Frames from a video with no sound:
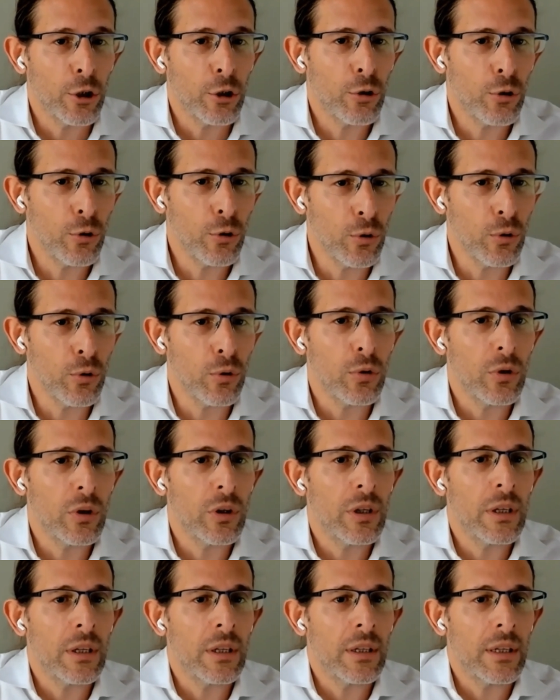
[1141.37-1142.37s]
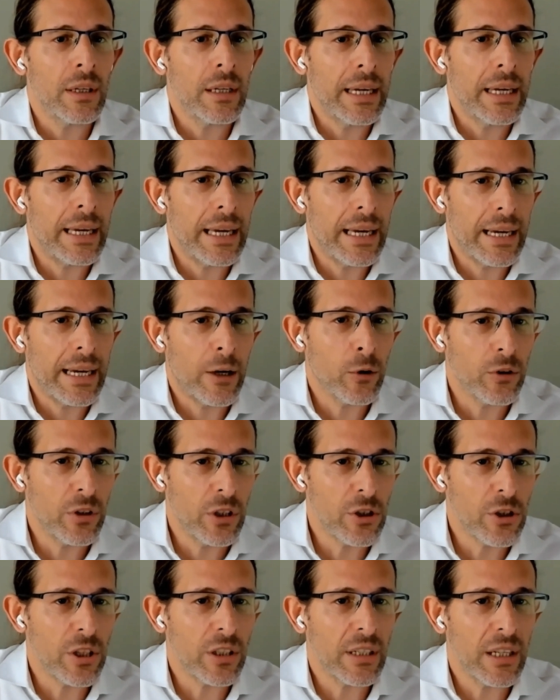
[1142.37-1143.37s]
to a
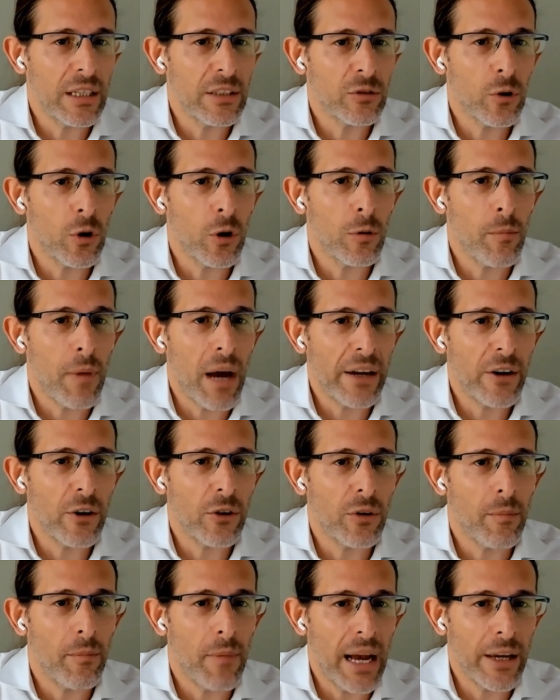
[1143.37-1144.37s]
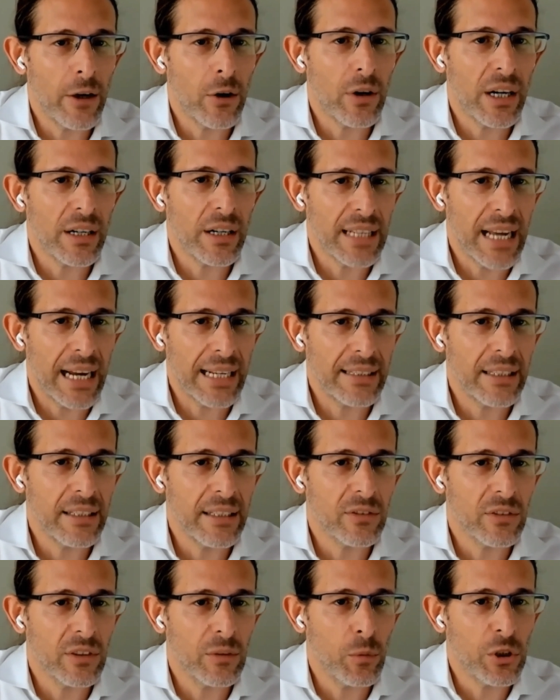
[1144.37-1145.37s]
condition that is called
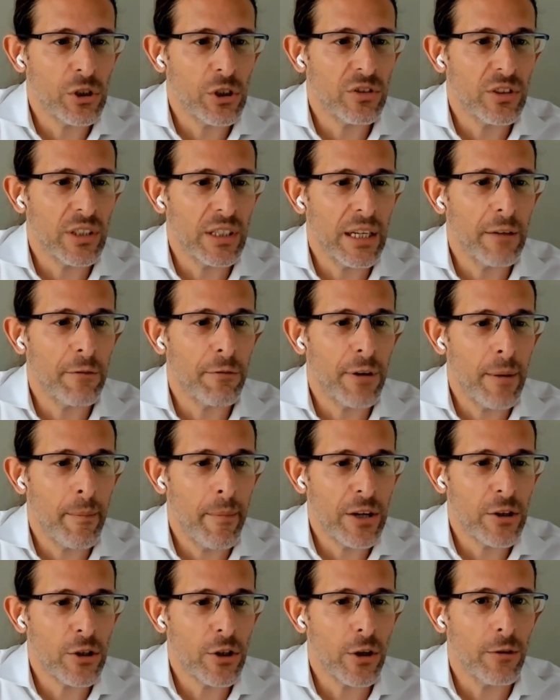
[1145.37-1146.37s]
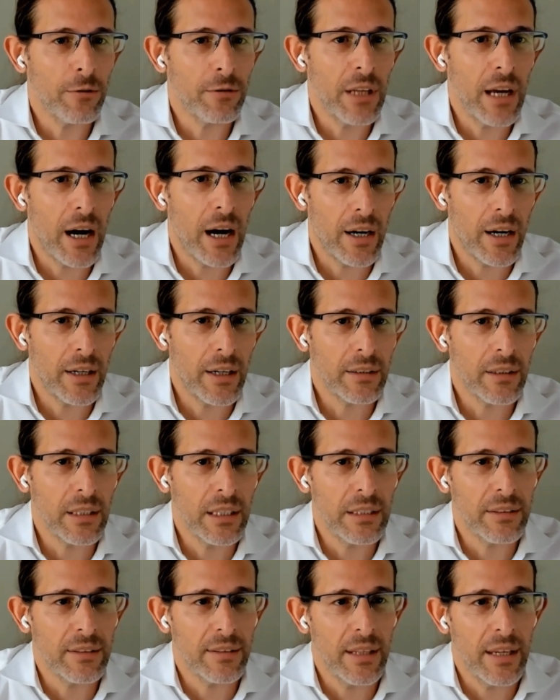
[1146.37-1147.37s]
myocarditis, which is an inflammation of the heart.
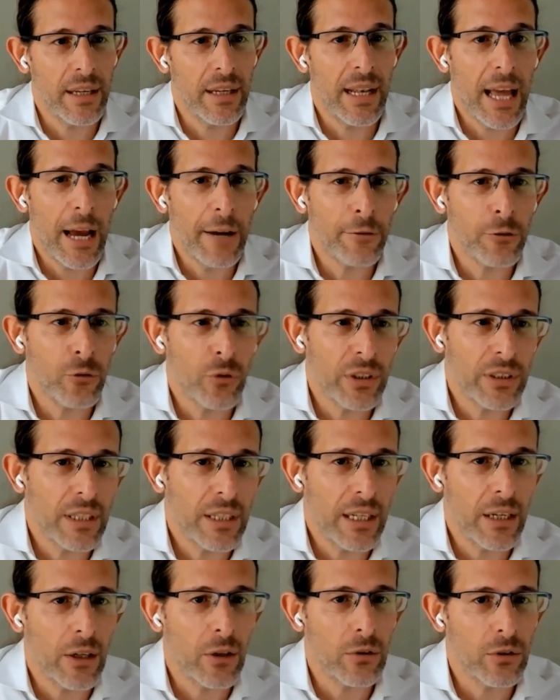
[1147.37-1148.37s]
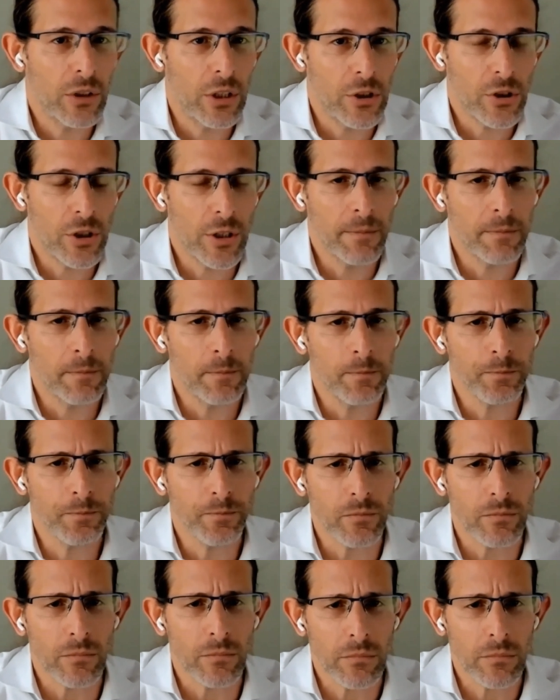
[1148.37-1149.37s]
It's a life-threatening condition.
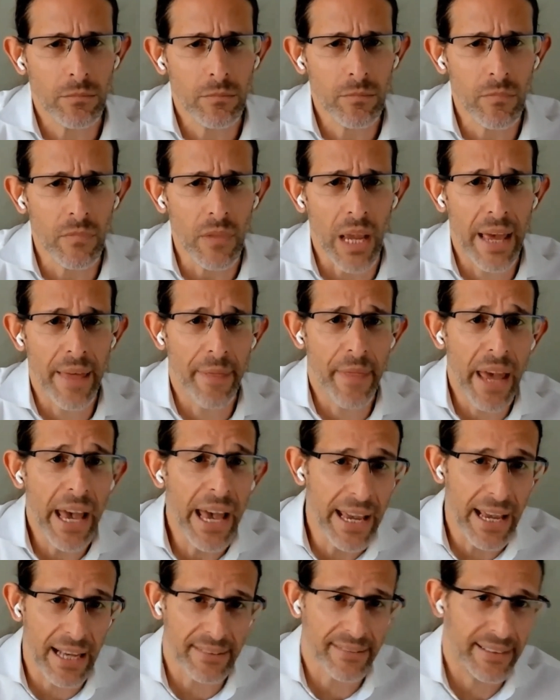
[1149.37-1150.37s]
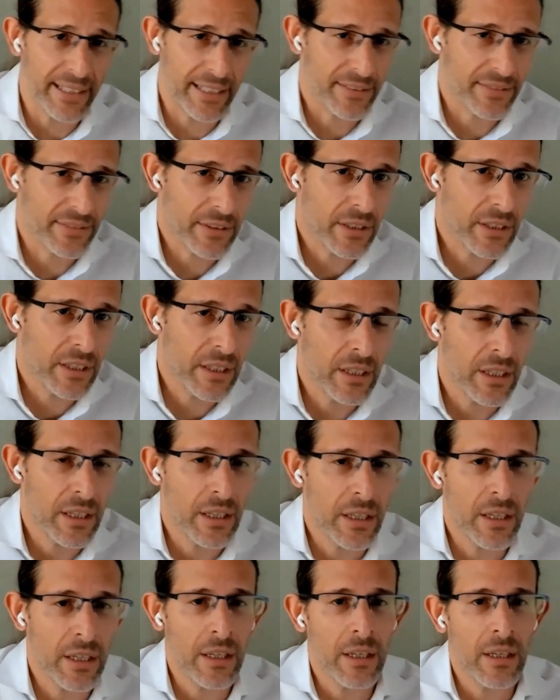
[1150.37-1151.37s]
And they assessed
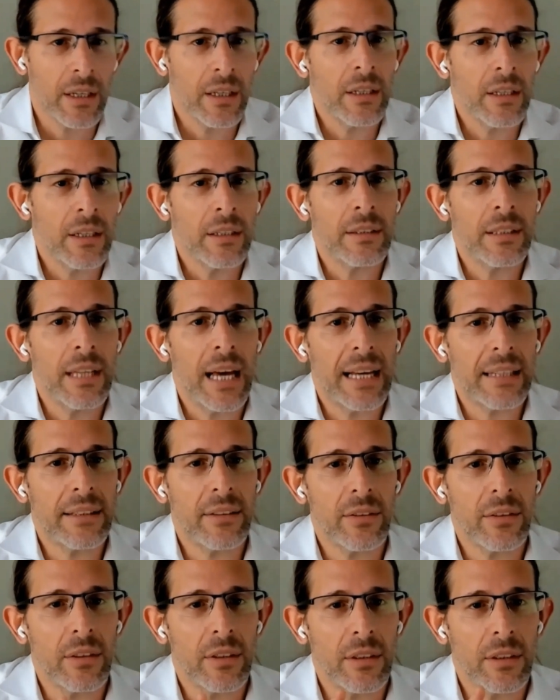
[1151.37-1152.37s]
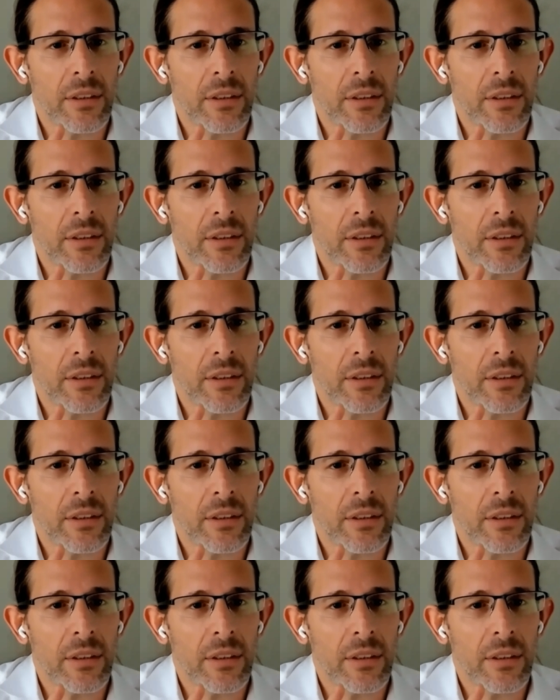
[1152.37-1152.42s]
that